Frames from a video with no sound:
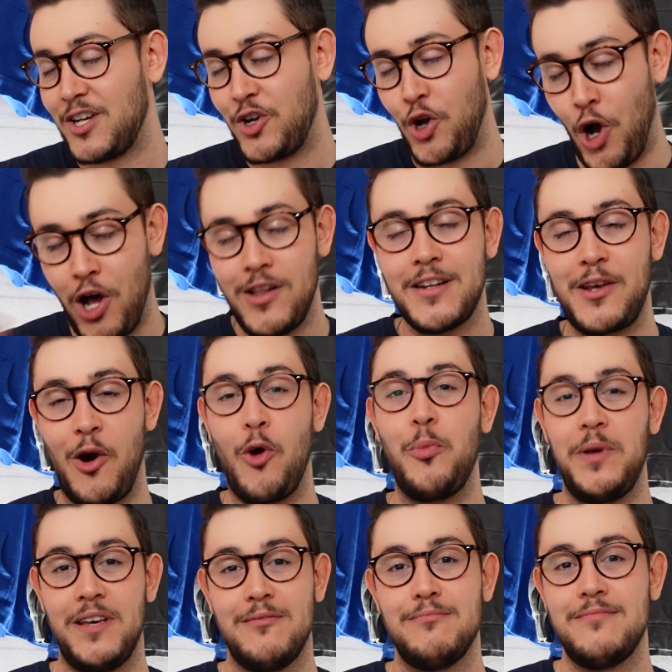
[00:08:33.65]
Call it
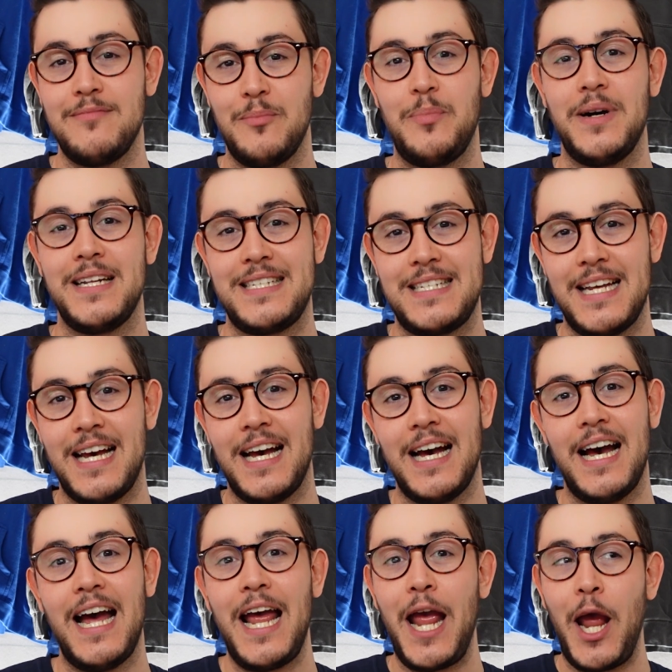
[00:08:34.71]
copium, but
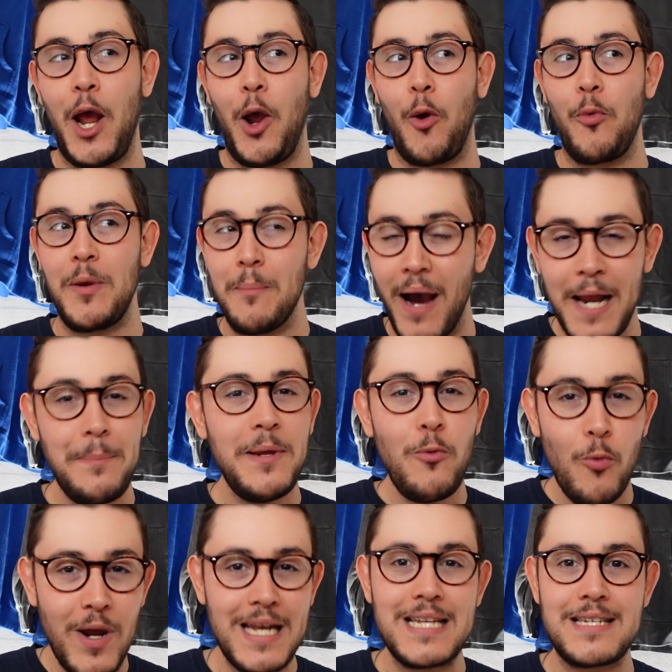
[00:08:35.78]
uh, we might be
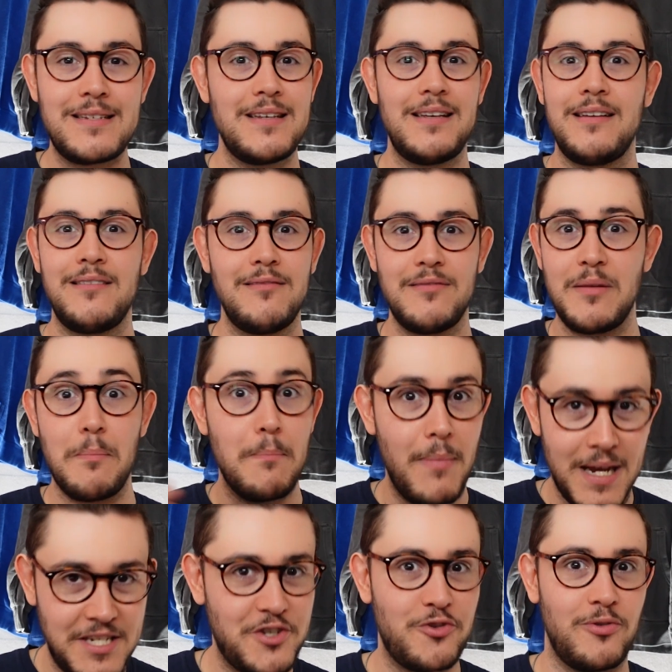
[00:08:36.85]
witnessing the
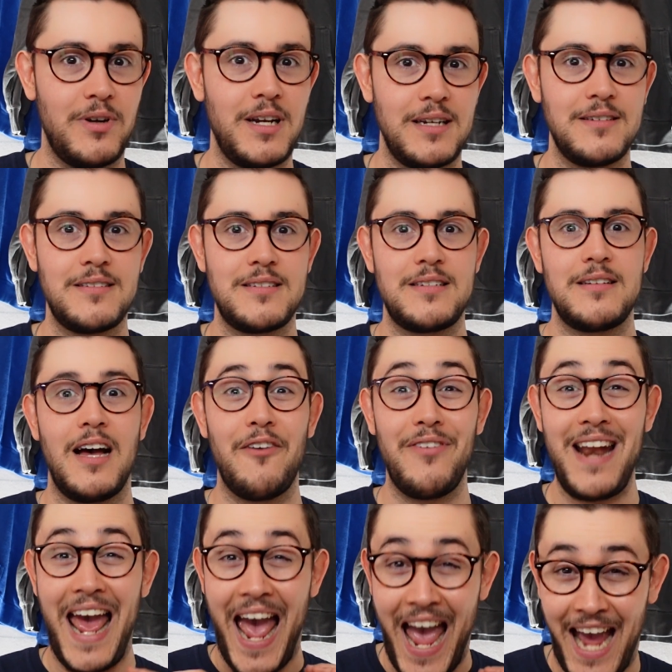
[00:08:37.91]
musterings of
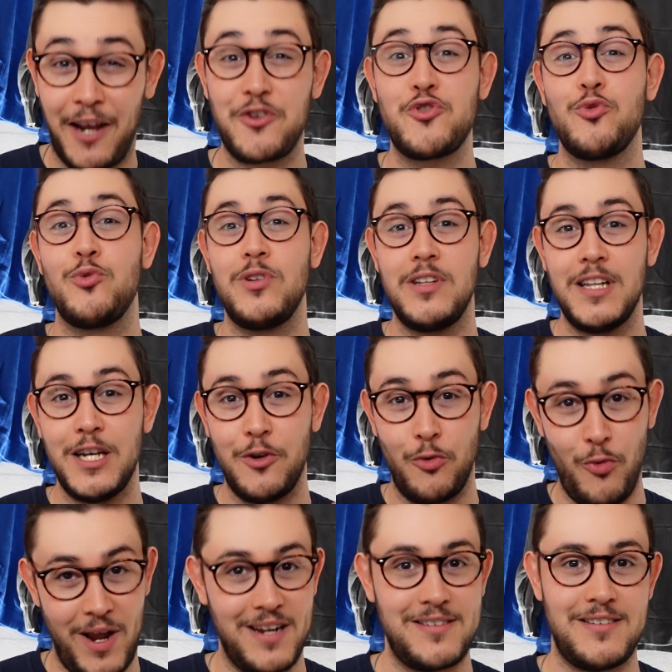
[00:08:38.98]
an actual
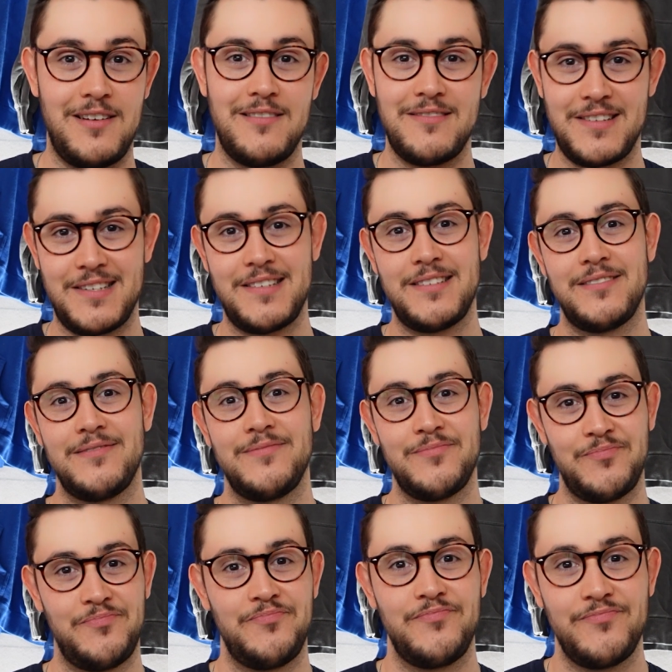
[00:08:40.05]
renaissance.
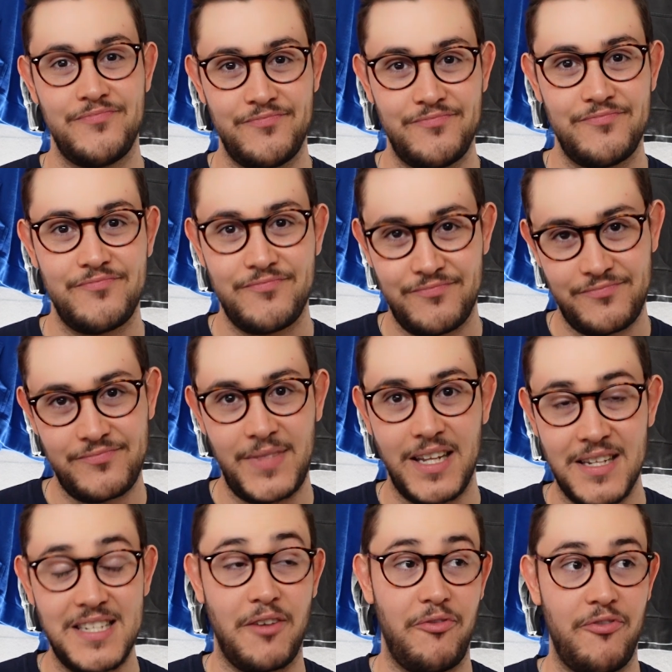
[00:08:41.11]
At
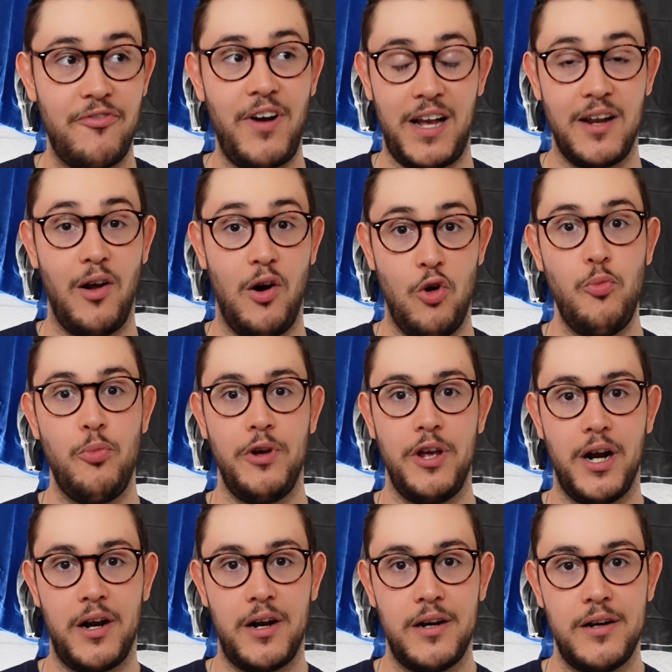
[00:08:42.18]
least I hope we are.